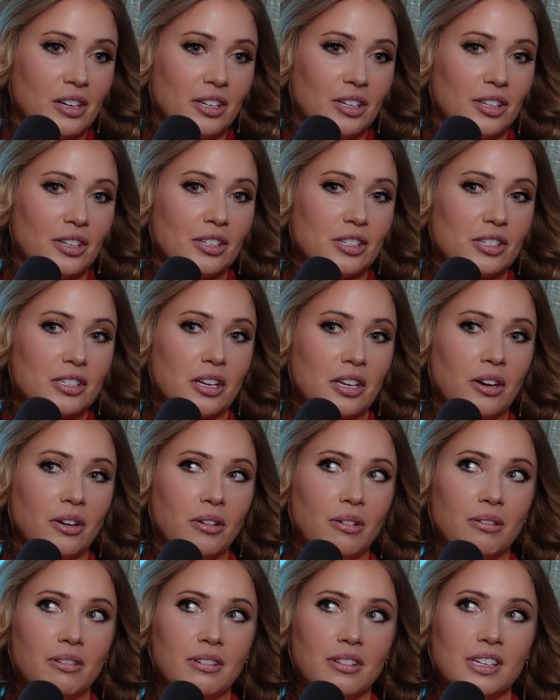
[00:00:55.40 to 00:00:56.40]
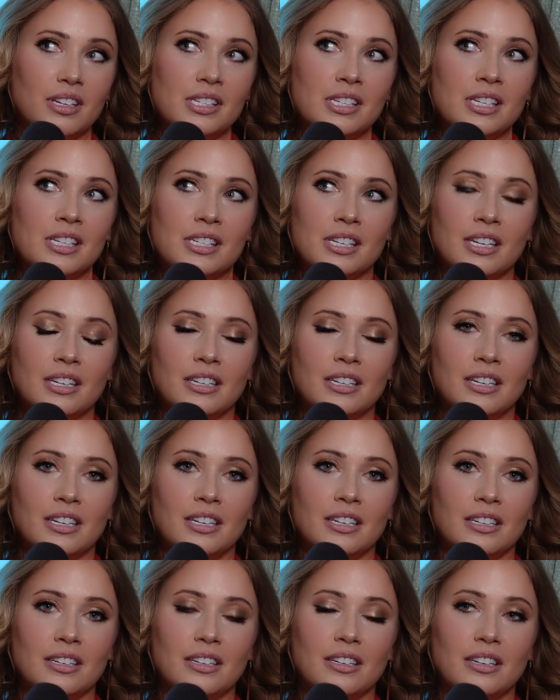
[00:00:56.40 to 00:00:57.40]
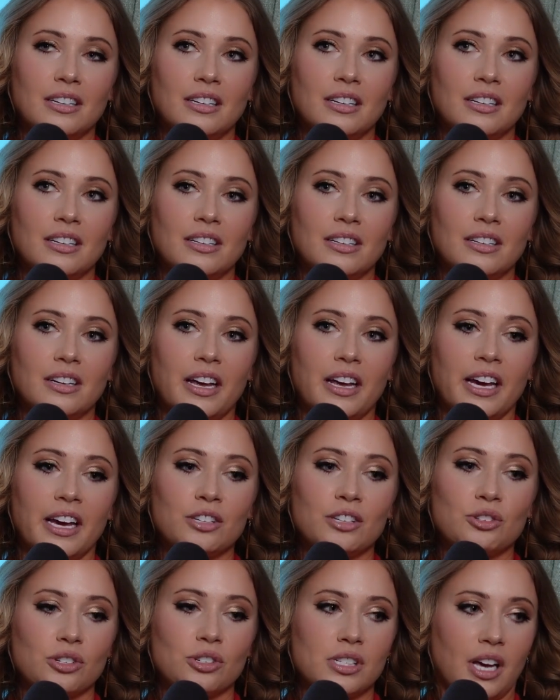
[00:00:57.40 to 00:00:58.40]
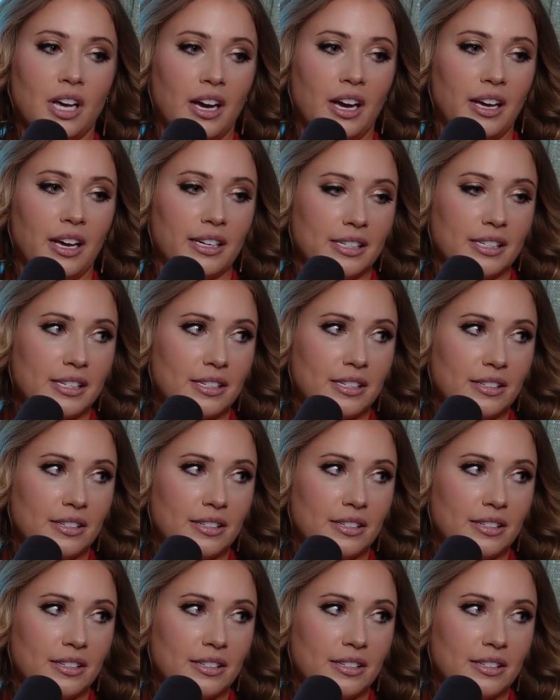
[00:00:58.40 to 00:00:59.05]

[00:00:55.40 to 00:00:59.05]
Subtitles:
So this is an exercise